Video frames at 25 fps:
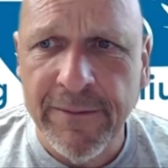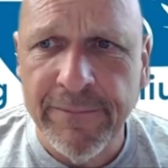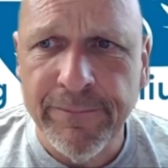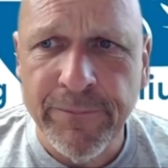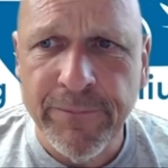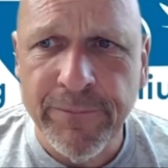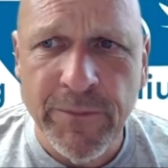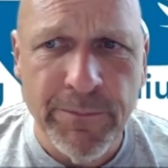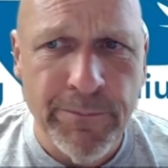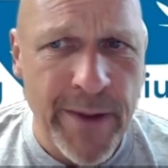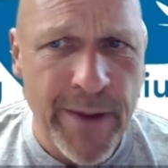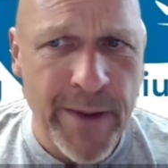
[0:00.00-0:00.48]

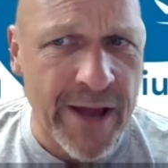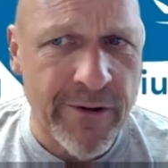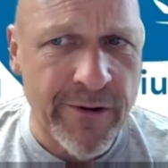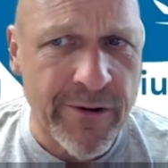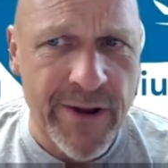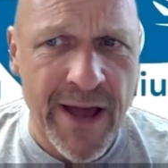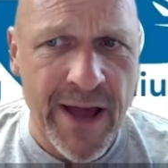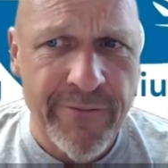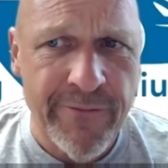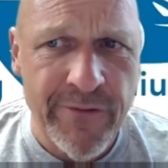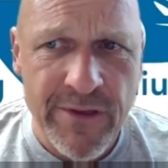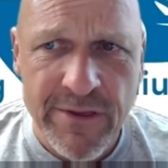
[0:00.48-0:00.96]
Battery
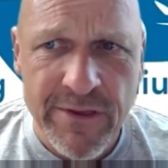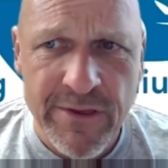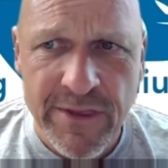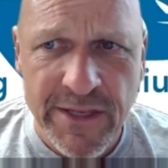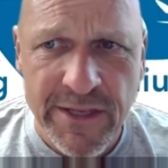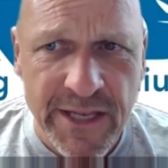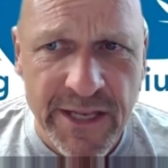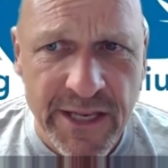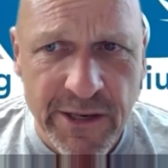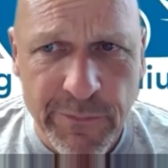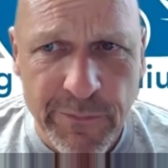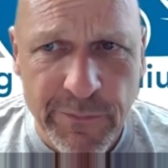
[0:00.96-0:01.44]
obviously
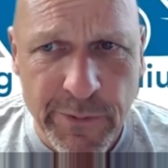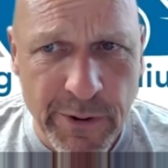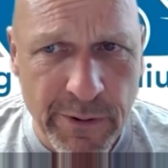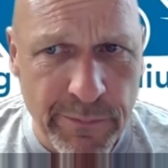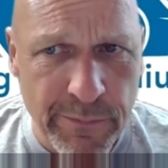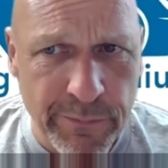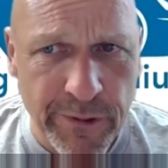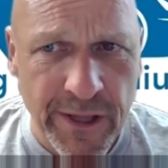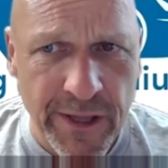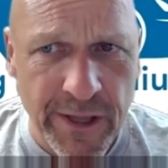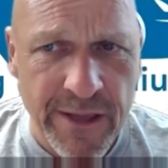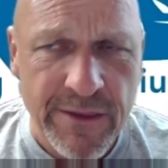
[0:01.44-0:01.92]
needed to be
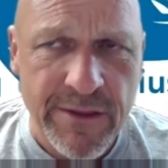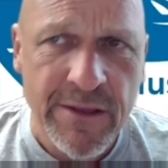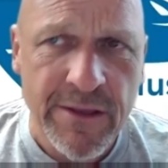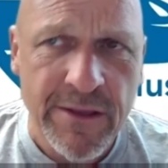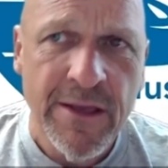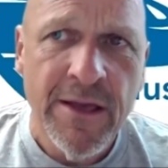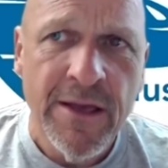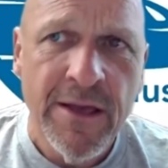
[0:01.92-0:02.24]
replaced,